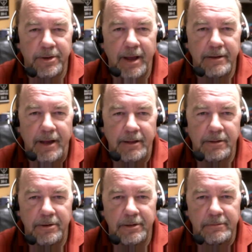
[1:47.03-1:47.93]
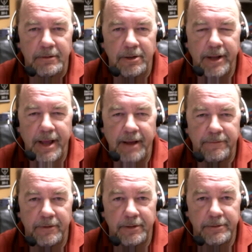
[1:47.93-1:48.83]
I, I learned learned a
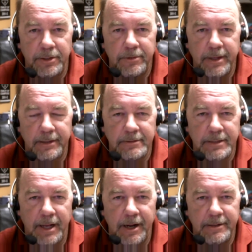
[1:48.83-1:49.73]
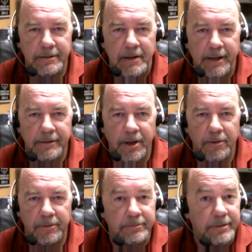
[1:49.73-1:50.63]
handful of new things that I hadn't
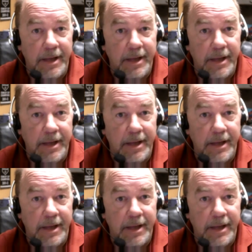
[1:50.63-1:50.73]
known,